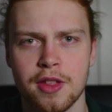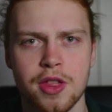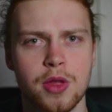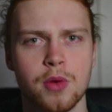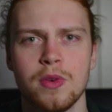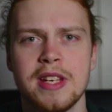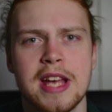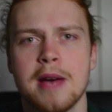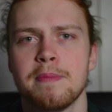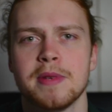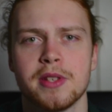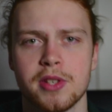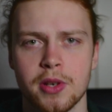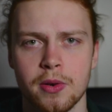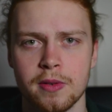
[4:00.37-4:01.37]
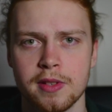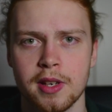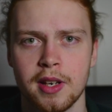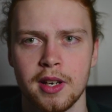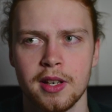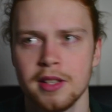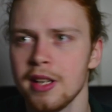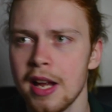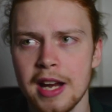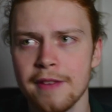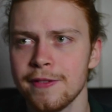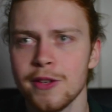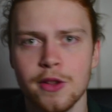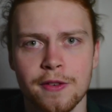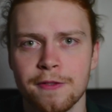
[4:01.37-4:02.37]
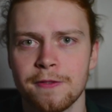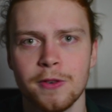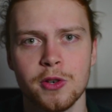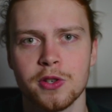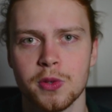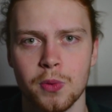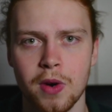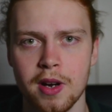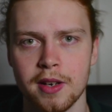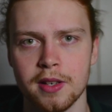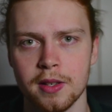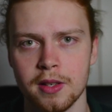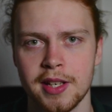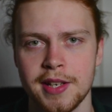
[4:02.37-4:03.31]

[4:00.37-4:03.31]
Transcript: three episodes. Not after the first one.